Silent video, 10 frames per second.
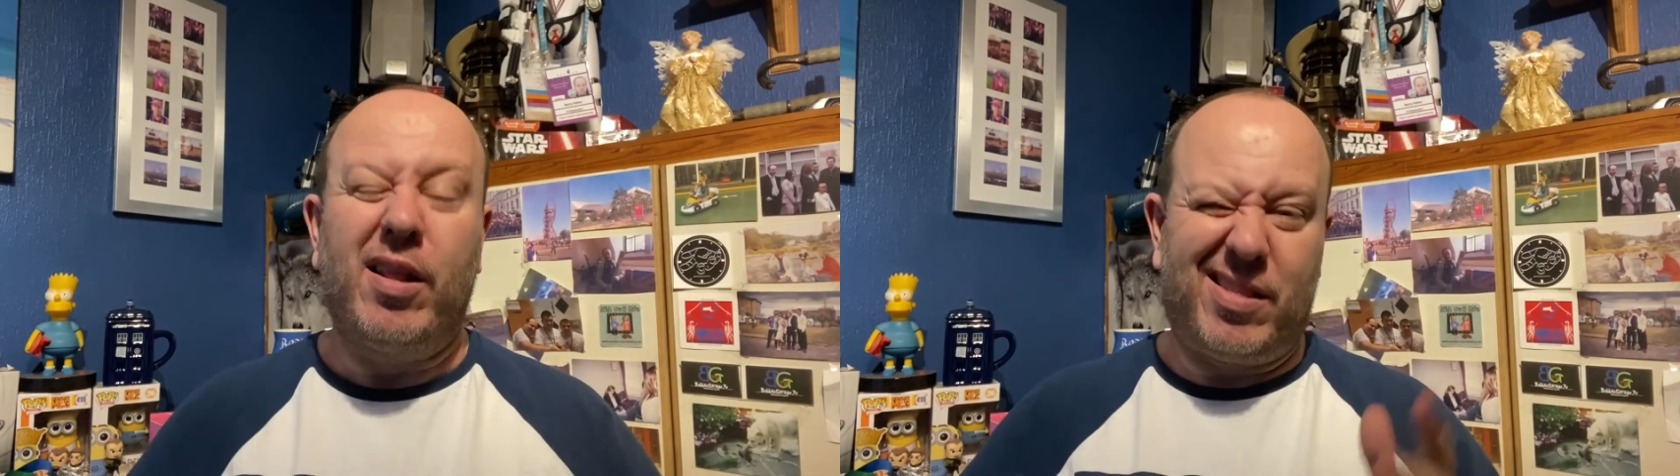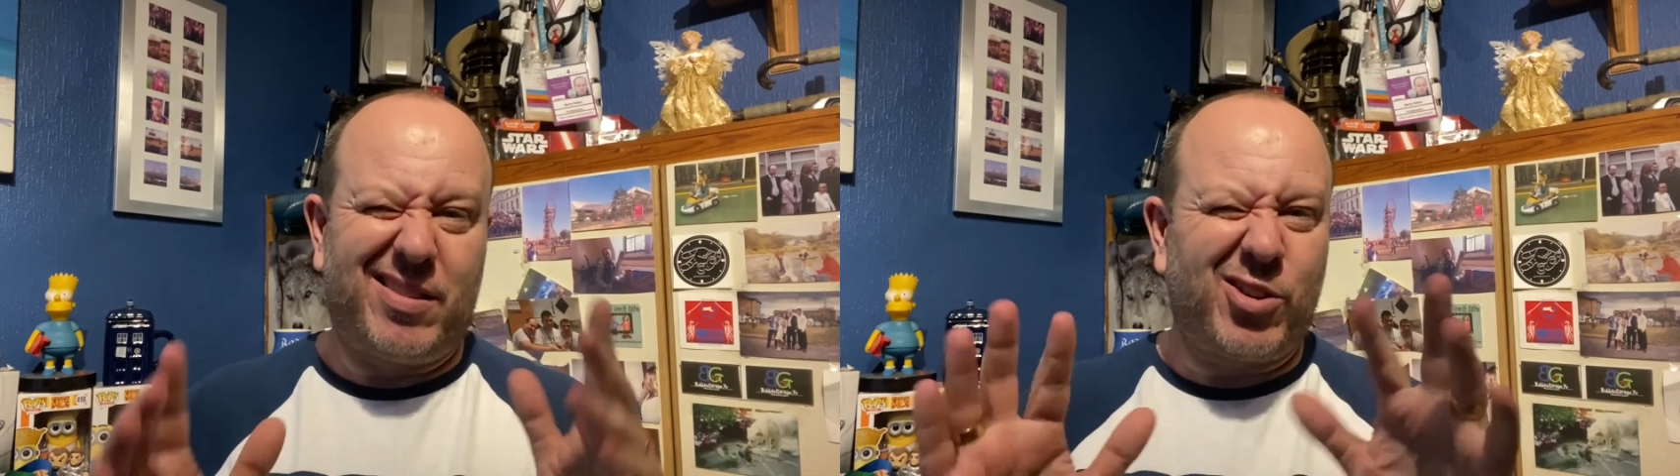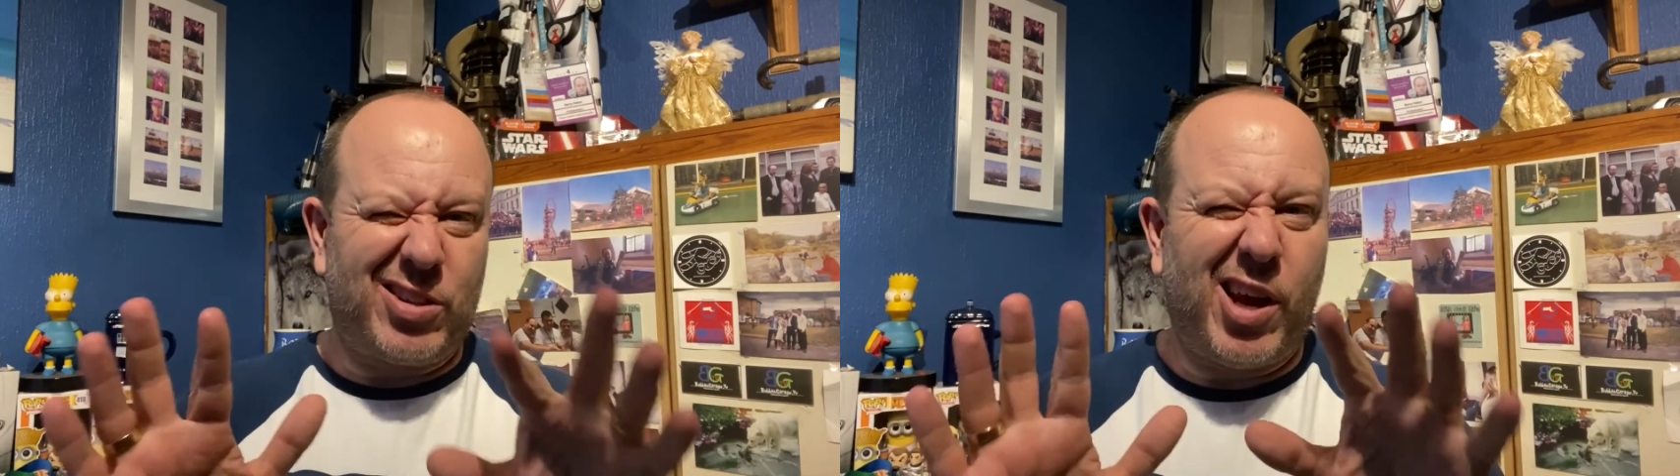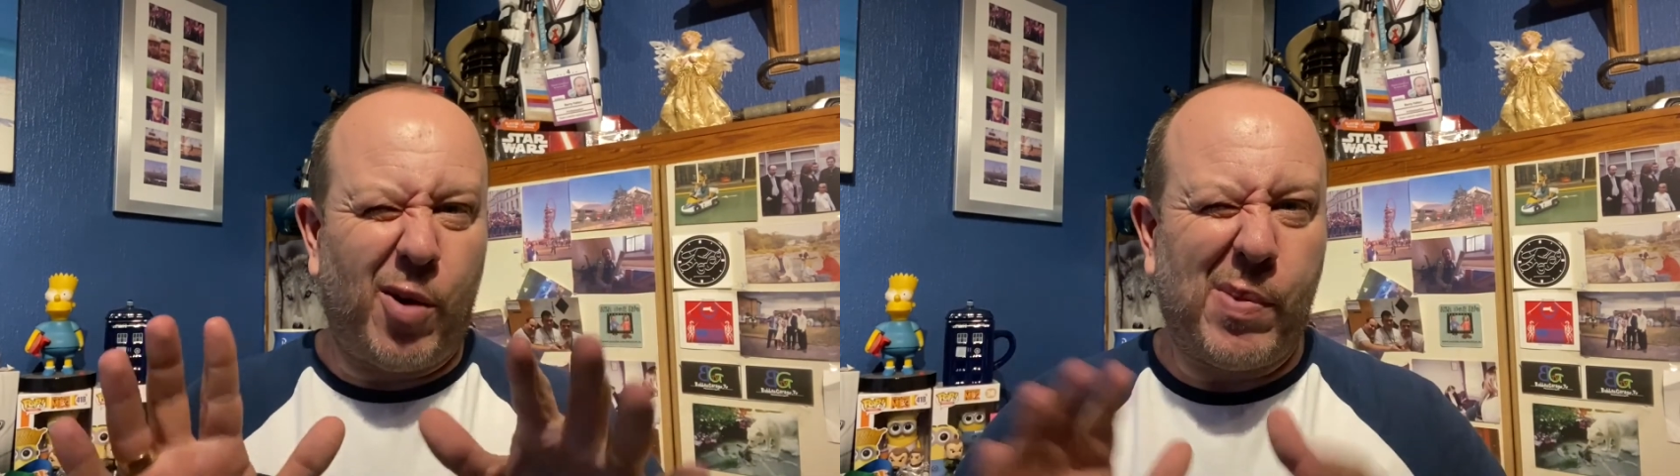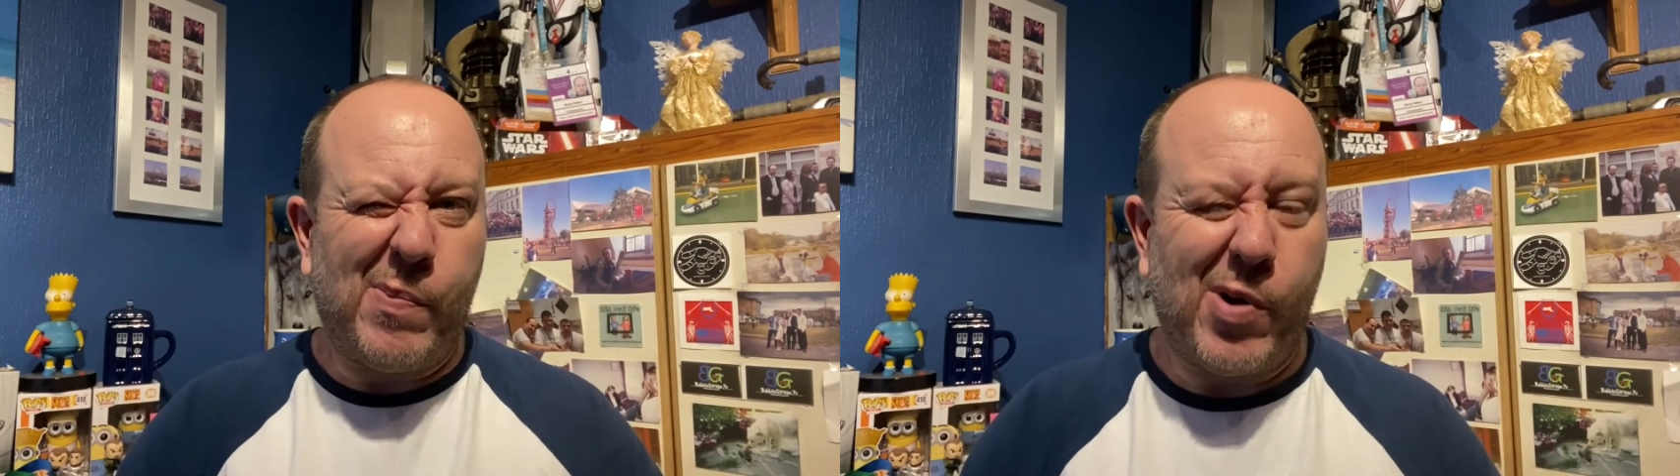because they are
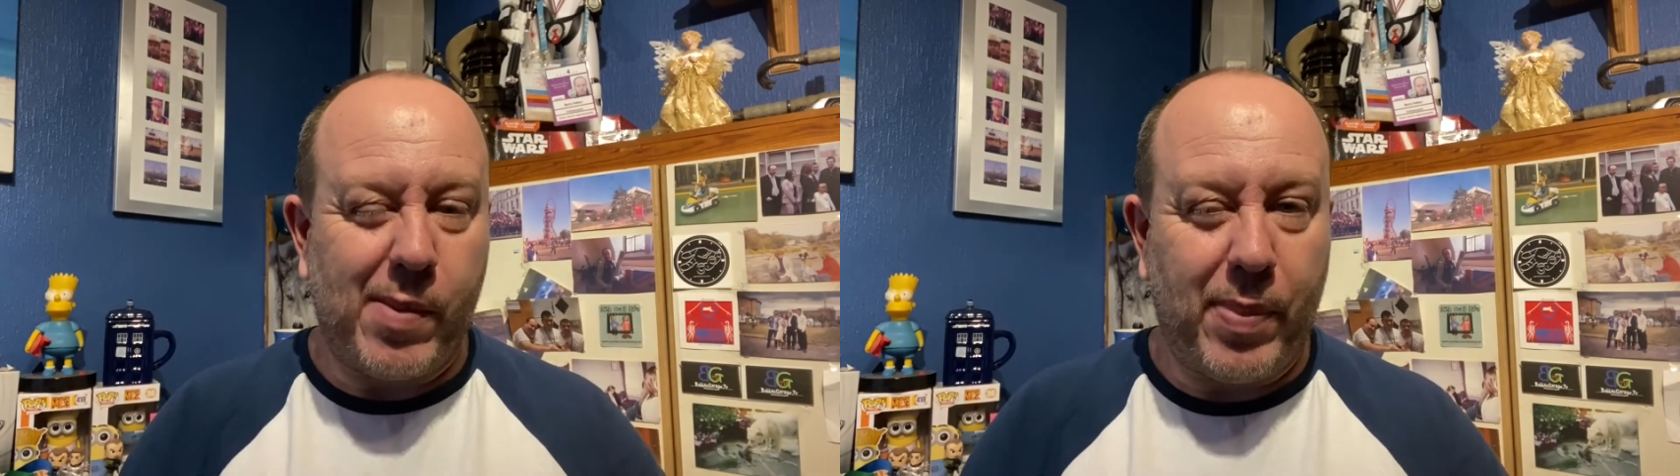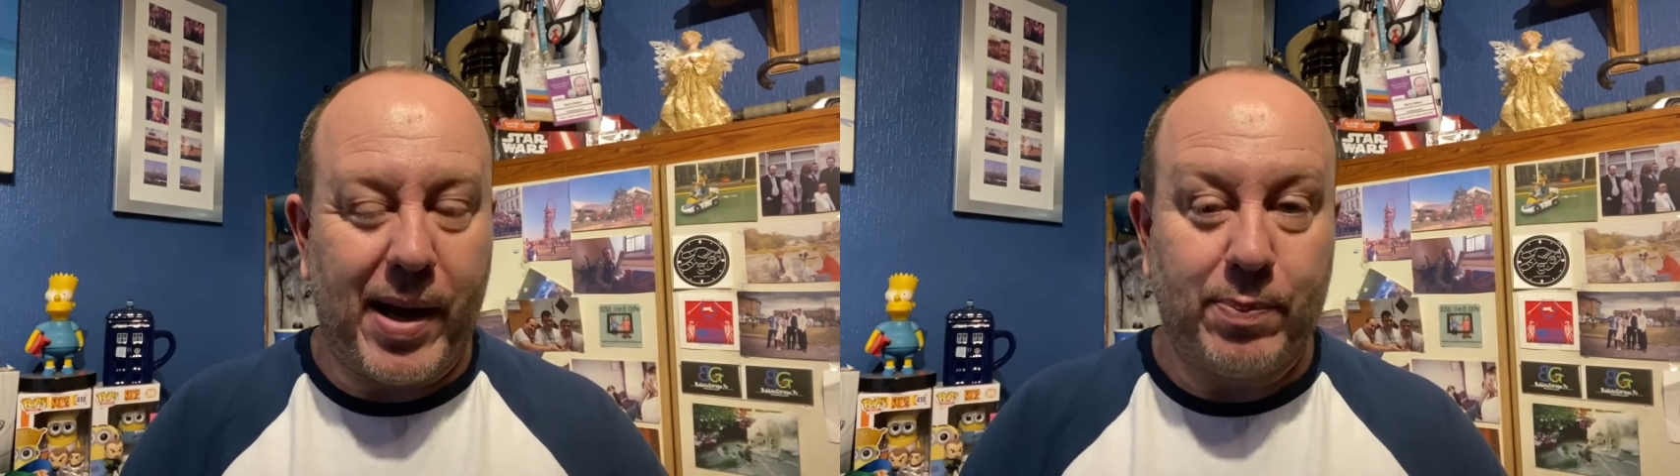pretty bad.